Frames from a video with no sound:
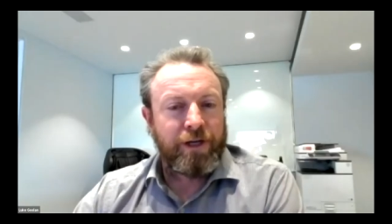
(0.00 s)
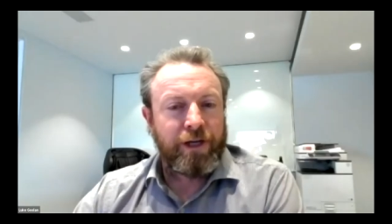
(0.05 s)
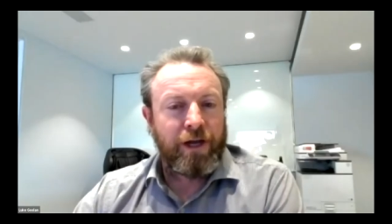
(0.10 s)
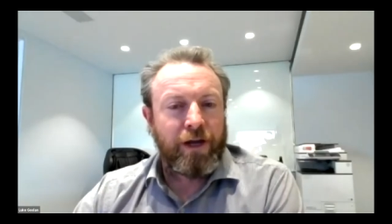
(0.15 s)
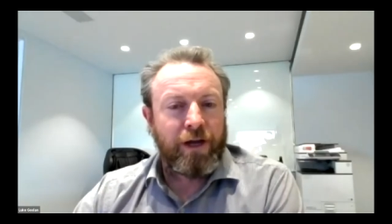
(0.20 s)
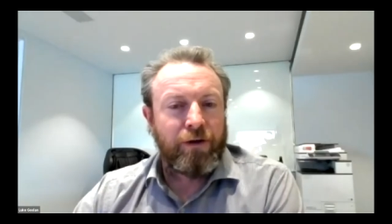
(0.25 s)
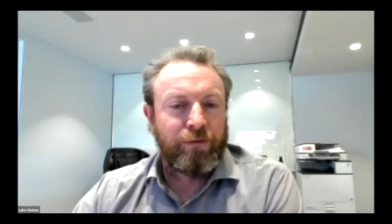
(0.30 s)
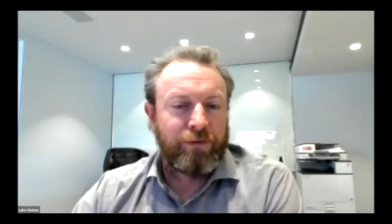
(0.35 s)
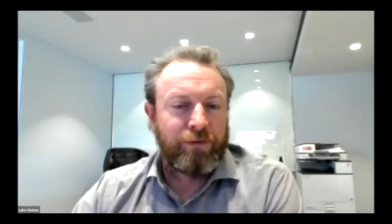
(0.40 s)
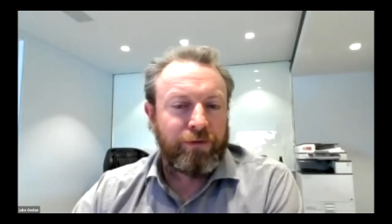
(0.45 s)
going to
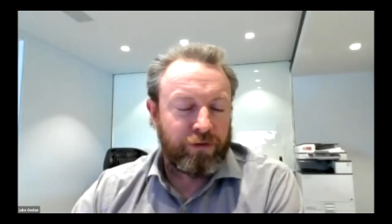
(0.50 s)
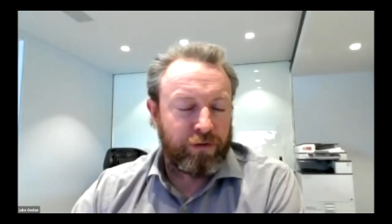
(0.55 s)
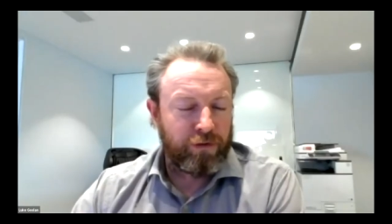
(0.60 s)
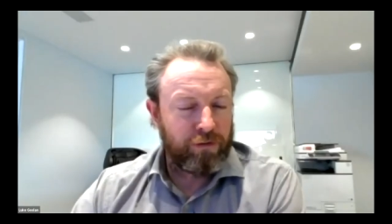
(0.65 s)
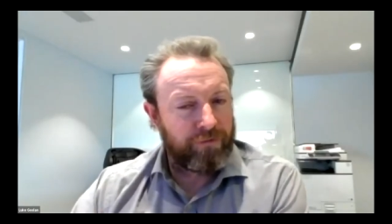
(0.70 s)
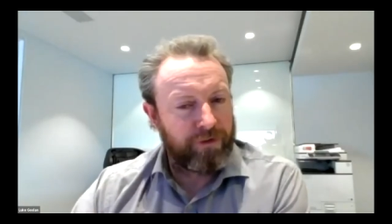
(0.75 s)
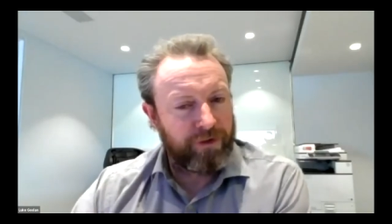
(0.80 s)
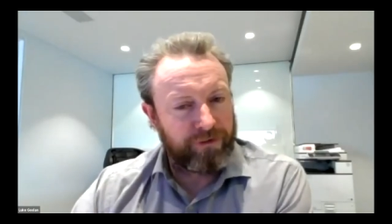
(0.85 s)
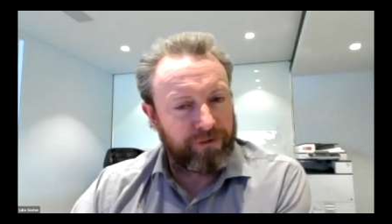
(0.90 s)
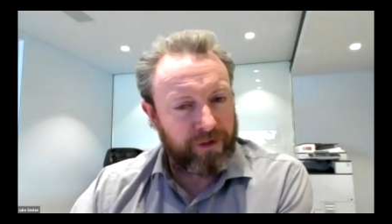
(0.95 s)
go with two,
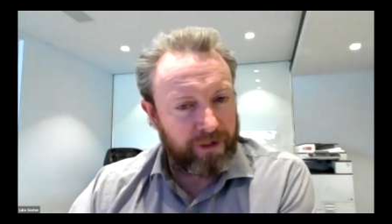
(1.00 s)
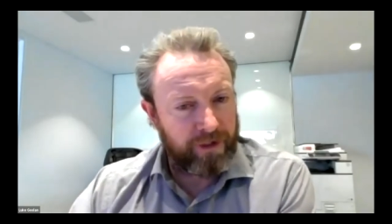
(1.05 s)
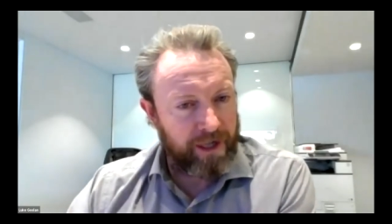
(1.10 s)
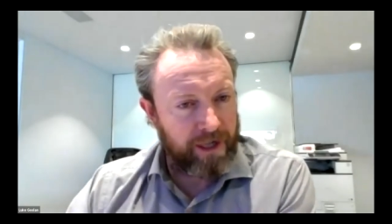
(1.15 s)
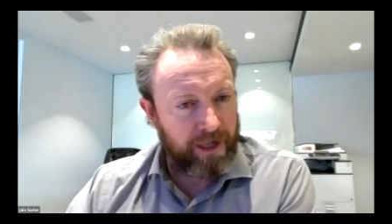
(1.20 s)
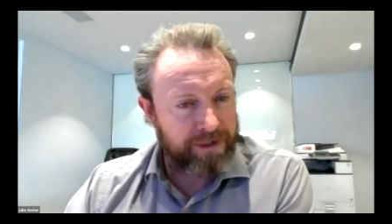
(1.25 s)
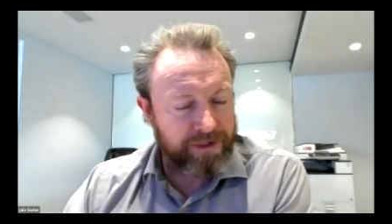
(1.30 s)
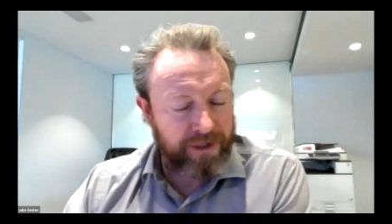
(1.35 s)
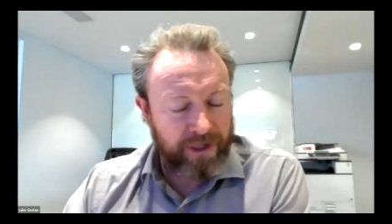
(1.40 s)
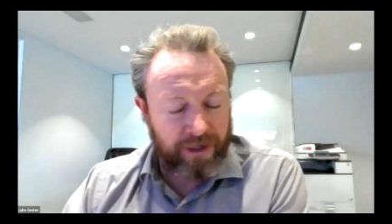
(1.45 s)
if that's
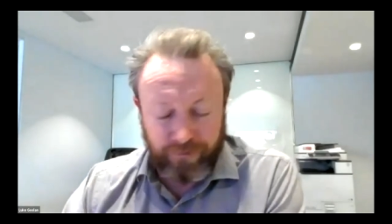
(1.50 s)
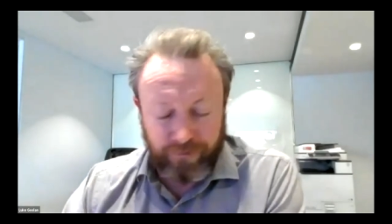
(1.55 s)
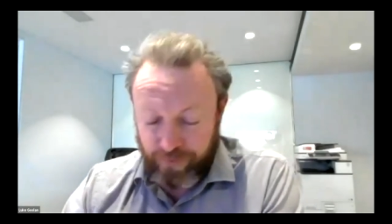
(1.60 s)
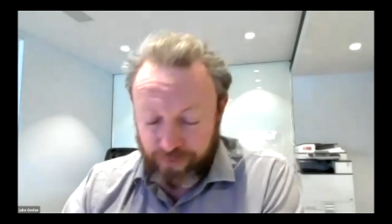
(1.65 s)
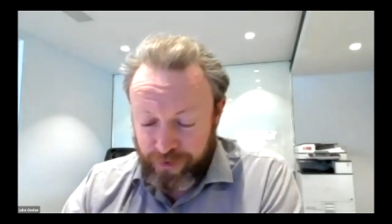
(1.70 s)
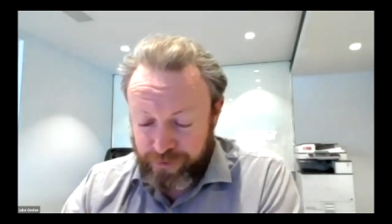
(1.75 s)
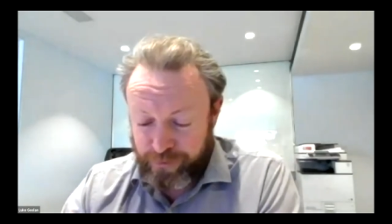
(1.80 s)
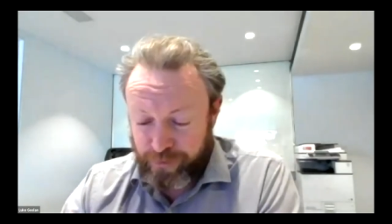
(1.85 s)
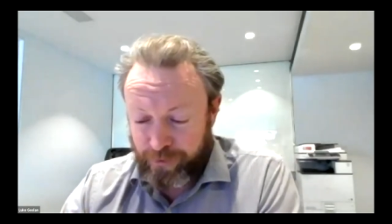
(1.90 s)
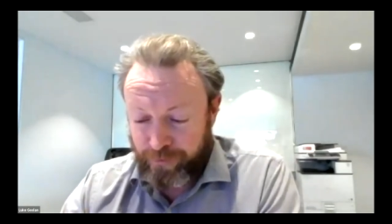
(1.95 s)
okay. So our
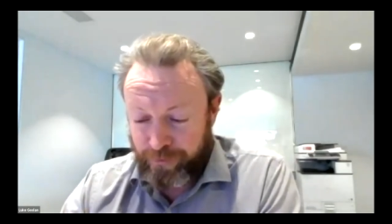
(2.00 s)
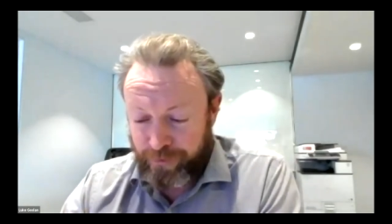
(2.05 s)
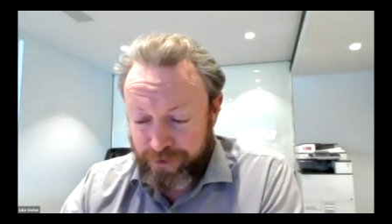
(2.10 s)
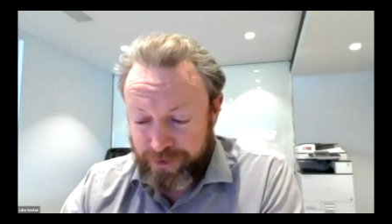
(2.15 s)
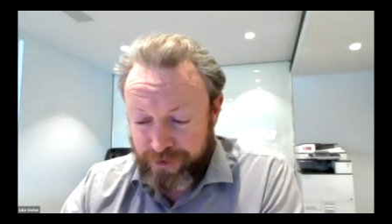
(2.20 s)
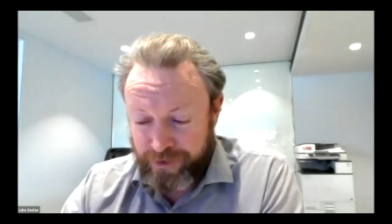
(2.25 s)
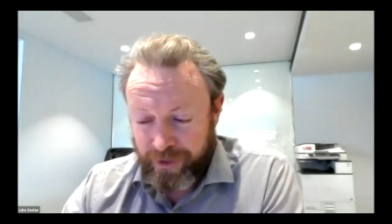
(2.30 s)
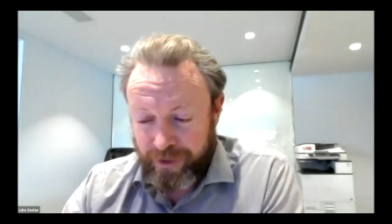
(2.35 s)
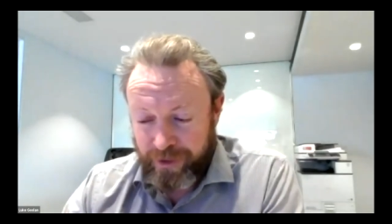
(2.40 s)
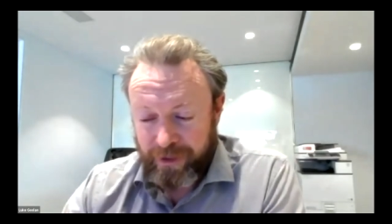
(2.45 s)
first one
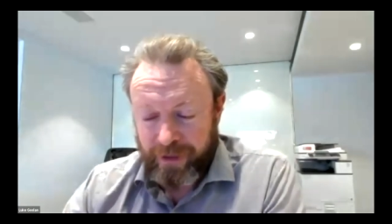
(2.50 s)
was